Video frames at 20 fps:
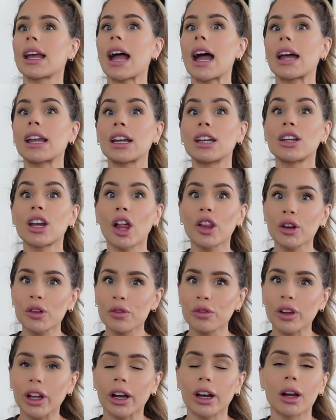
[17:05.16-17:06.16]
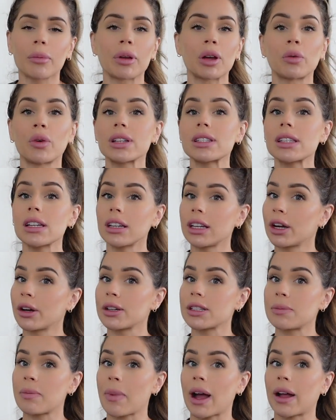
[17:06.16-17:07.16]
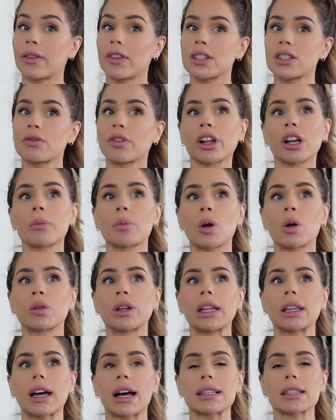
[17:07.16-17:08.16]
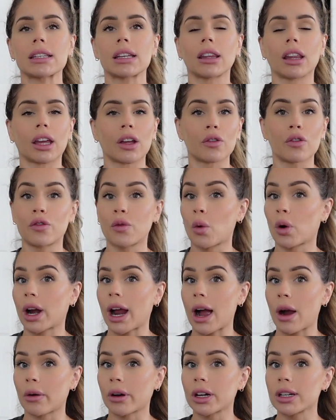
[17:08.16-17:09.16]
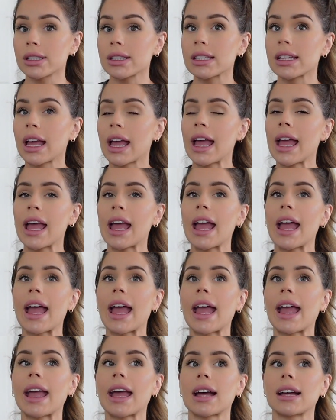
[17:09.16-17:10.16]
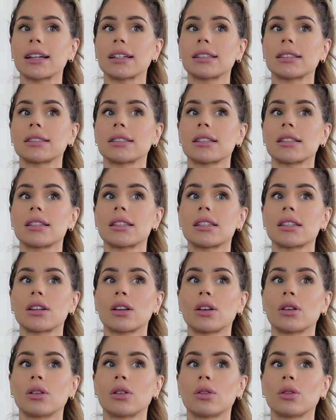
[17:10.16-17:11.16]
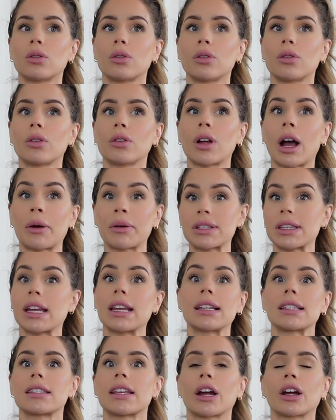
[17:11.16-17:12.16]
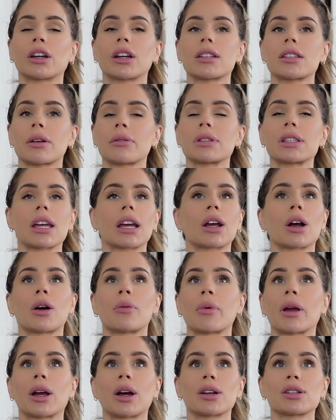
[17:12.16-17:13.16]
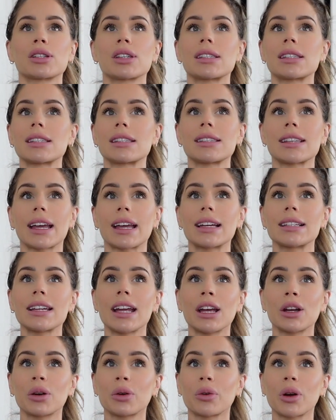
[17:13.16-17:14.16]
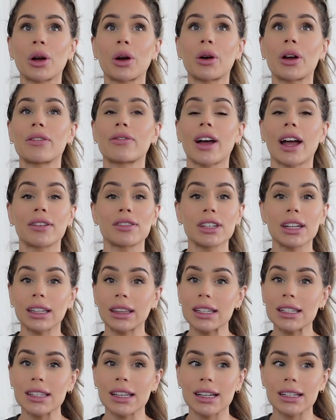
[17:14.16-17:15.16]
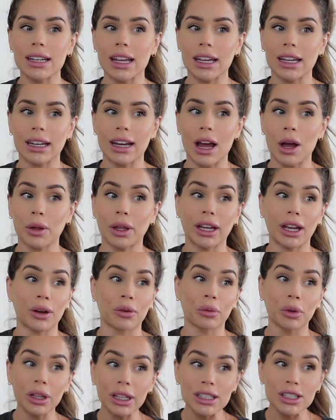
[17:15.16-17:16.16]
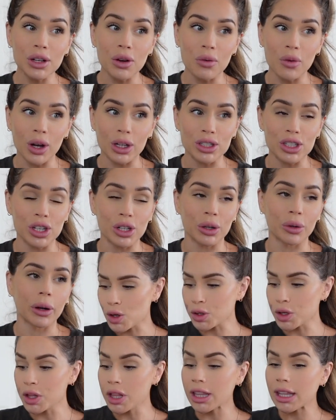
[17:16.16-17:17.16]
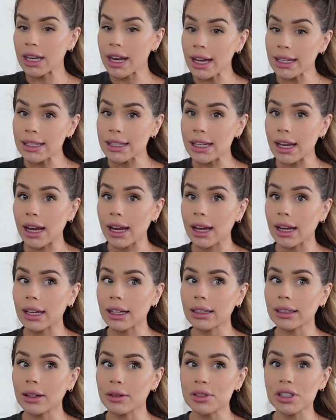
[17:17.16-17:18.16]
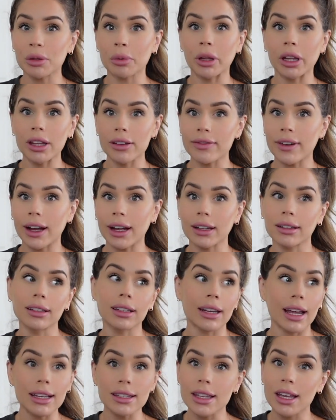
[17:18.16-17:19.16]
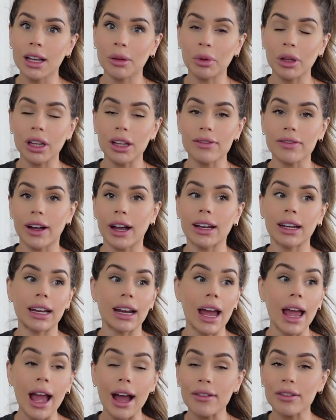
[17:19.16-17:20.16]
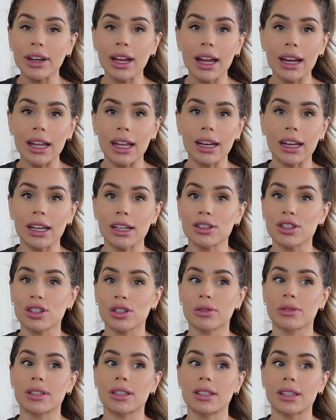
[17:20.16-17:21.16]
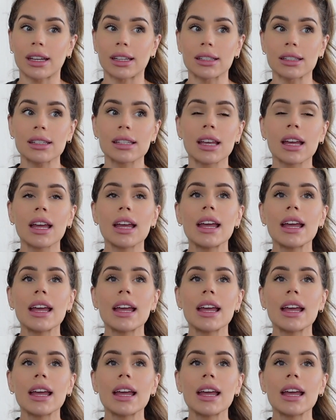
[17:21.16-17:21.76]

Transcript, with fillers: had another flare up. It wasn't near as bad. This flare up only lasted like four hours. And I was getting scared because I was like, oh my gosh, this is the second day in a row. If I have to get this thing taken out, like I really don't want to. So then the next day was completely fine. The next day, completely fine. And I haven't had any issues since.